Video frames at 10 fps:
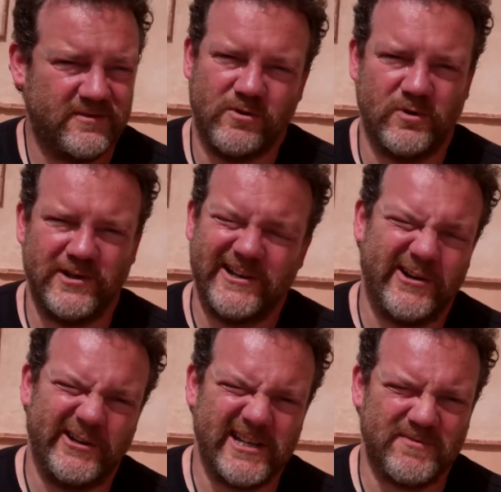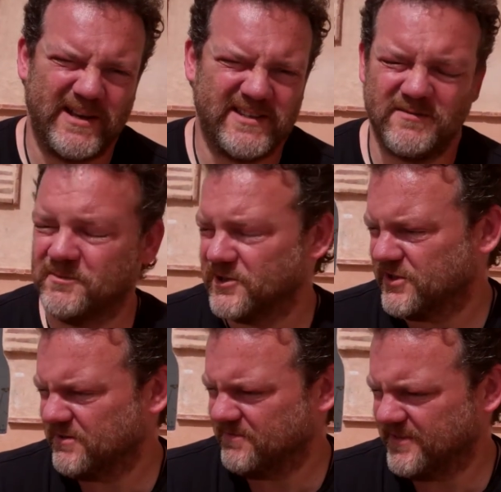all unexpected
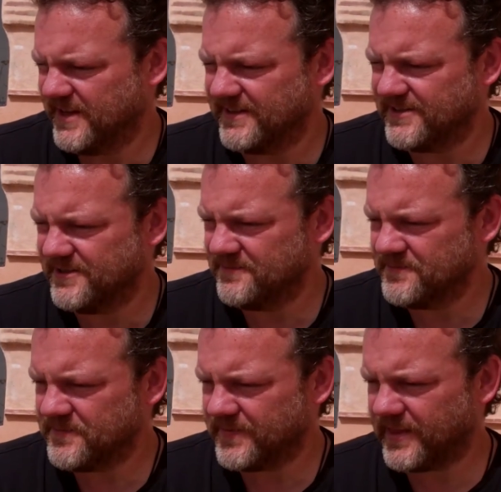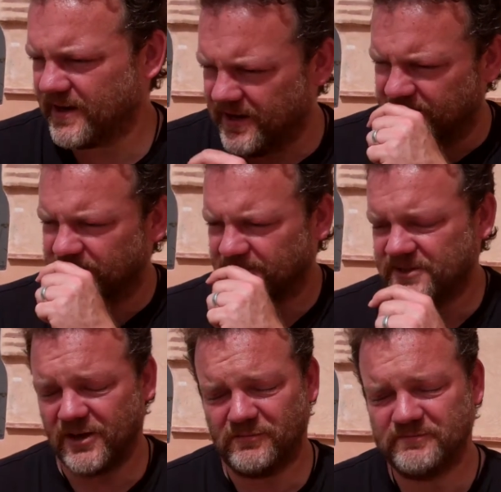budget things.
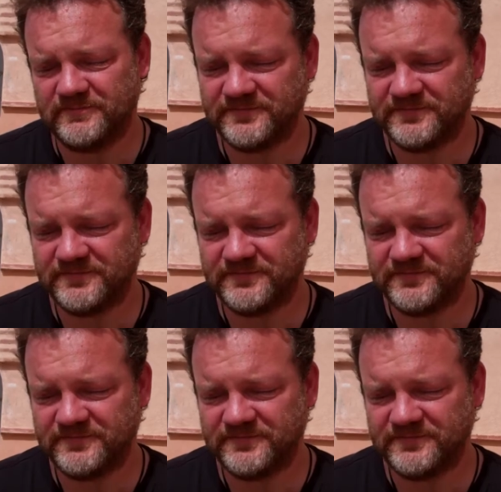So,